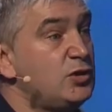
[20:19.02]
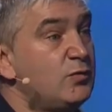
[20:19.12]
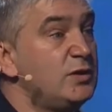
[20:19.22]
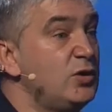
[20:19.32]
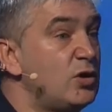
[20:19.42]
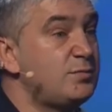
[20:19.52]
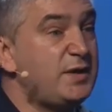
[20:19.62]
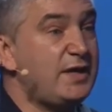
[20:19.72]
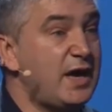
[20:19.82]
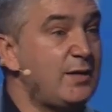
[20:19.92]
you will not
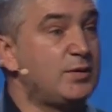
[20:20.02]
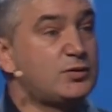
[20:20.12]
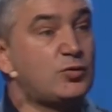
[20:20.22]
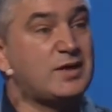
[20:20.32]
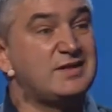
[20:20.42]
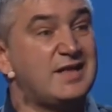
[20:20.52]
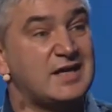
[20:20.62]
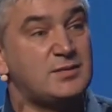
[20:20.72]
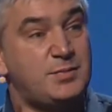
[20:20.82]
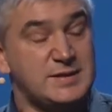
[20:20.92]
be able to
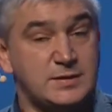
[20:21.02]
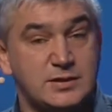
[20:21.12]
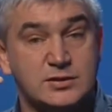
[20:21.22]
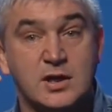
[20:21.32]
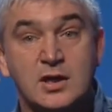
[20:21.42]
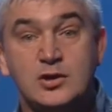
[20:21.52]
conduct business.